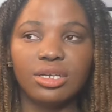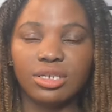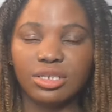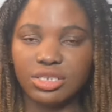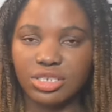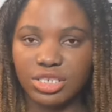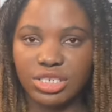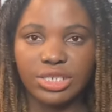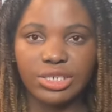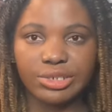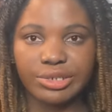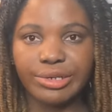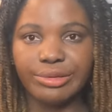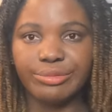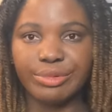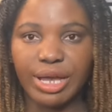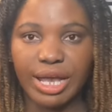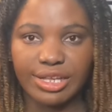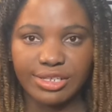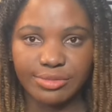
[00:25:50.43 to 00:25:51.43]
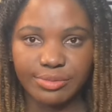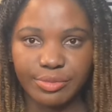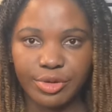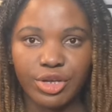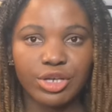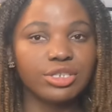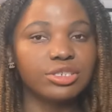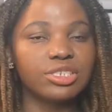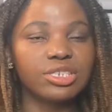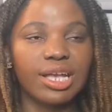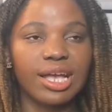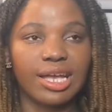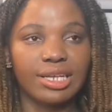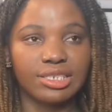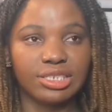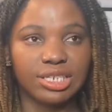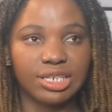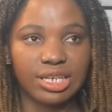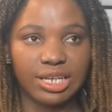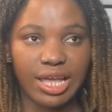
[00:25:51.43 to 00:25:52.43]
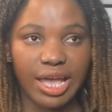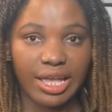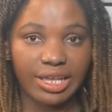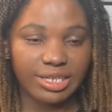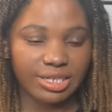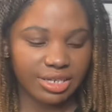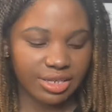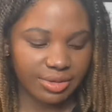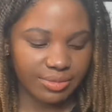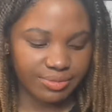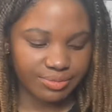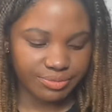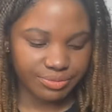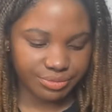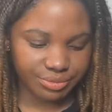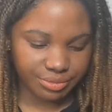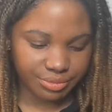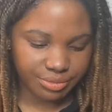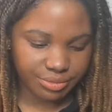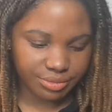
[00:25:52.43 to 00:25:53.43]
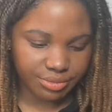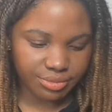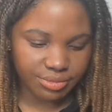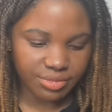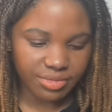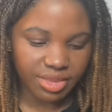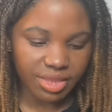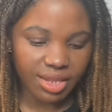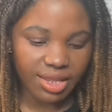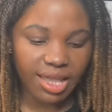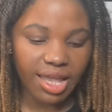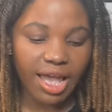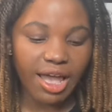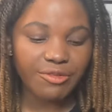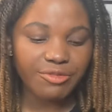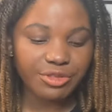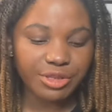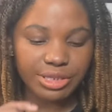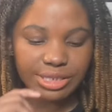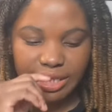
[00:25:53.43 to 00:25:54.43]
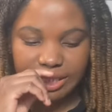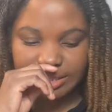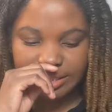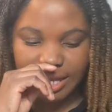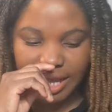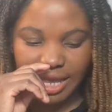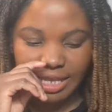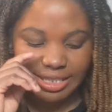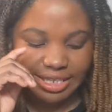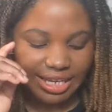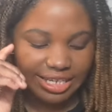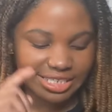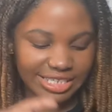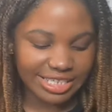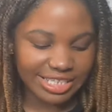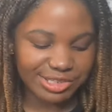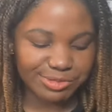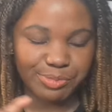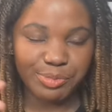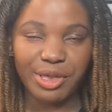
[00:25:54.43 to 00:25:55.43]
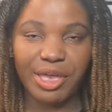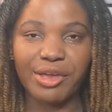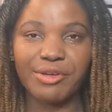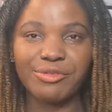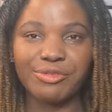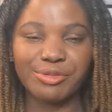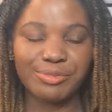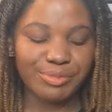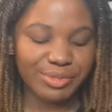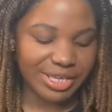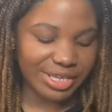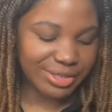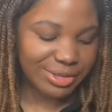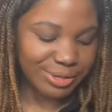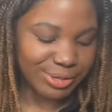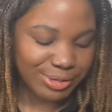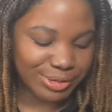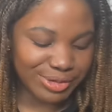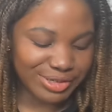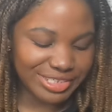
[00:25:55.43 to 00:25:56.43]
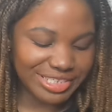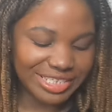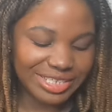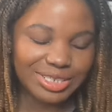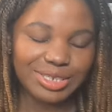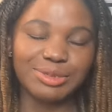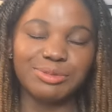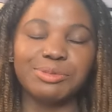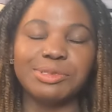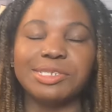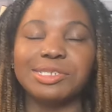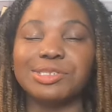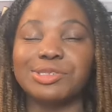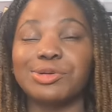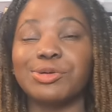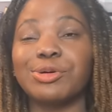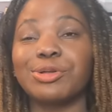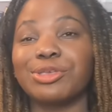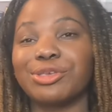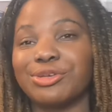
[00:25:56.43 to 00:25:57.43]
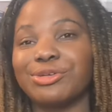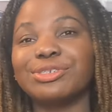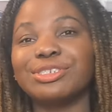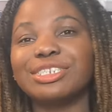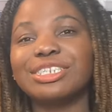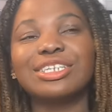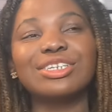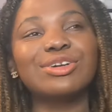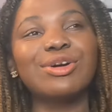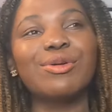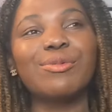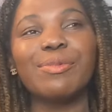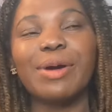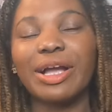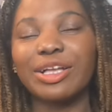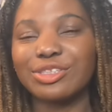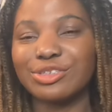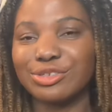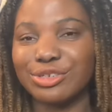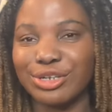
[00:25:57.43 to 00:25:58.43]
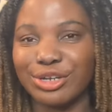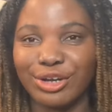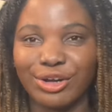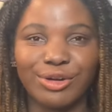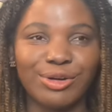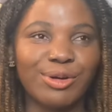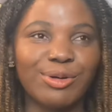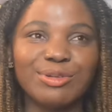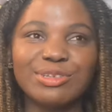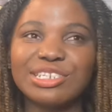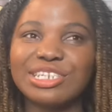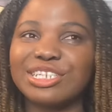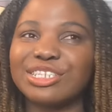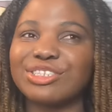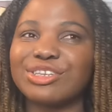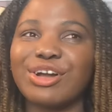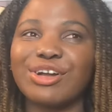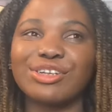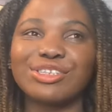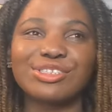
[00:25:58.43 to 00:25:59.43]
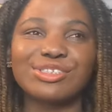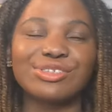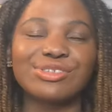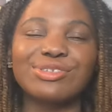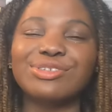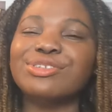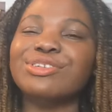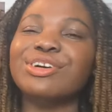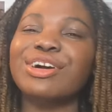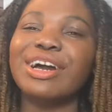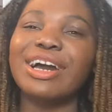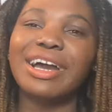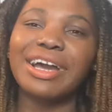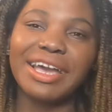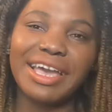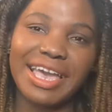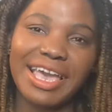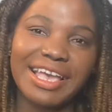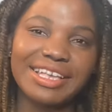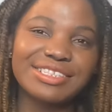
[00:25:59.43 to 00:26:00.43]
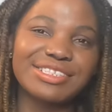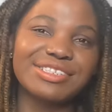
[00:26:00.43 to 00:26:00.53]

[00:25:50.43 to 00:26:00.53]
Shirim as much as she like him. After the time that she spent with me, you know, is so cute. She go back to her home, she talk to her,